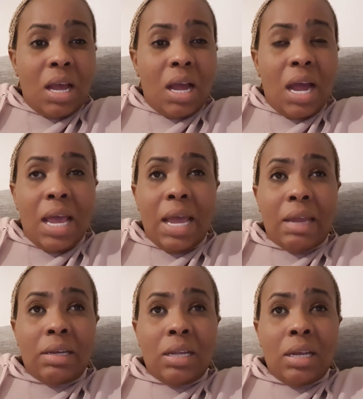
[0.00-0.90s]
I
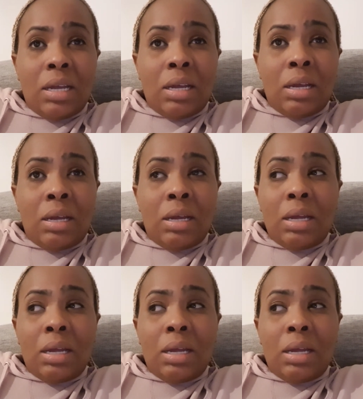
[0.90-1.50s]
had